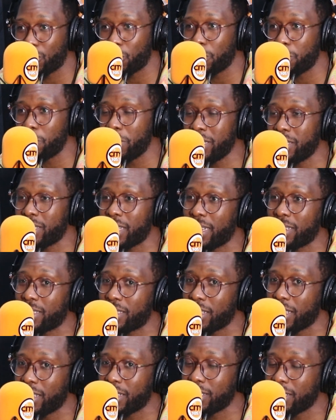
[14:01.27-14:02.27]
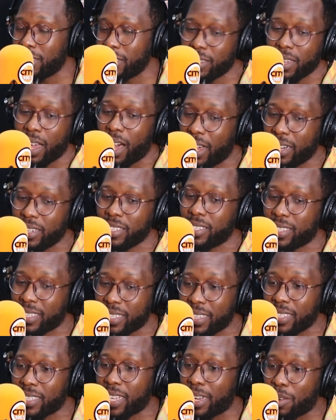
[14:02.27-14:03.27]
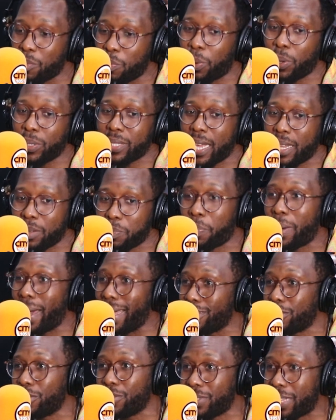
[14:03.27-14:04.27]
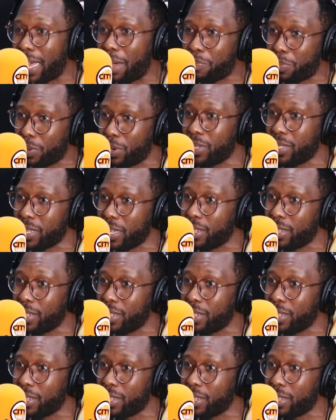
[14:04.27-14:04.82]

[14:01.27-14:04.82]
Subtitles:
So it means that the artist is an important part of that process.